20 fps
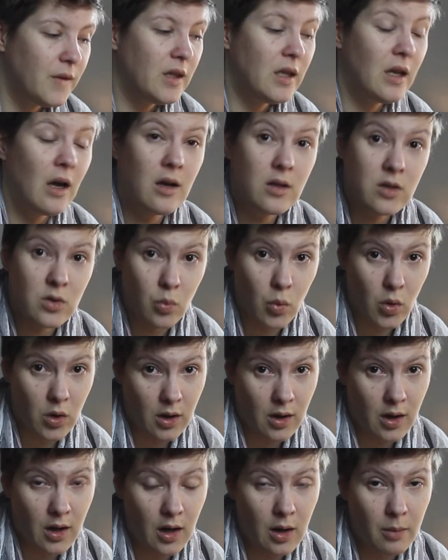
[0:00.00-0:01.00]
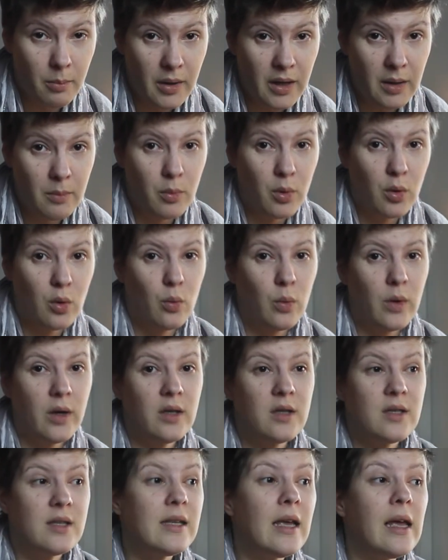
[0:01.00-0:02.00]
does watercolor paper where
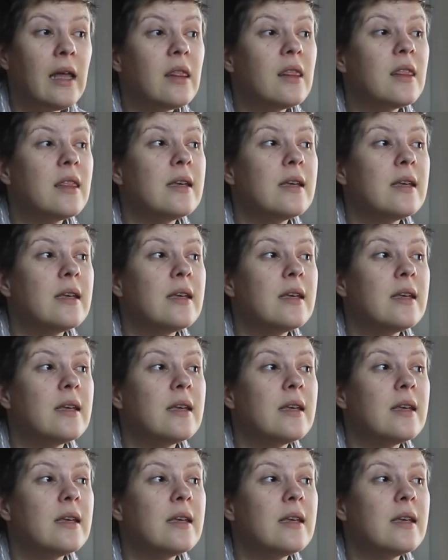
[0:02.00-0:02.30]
you say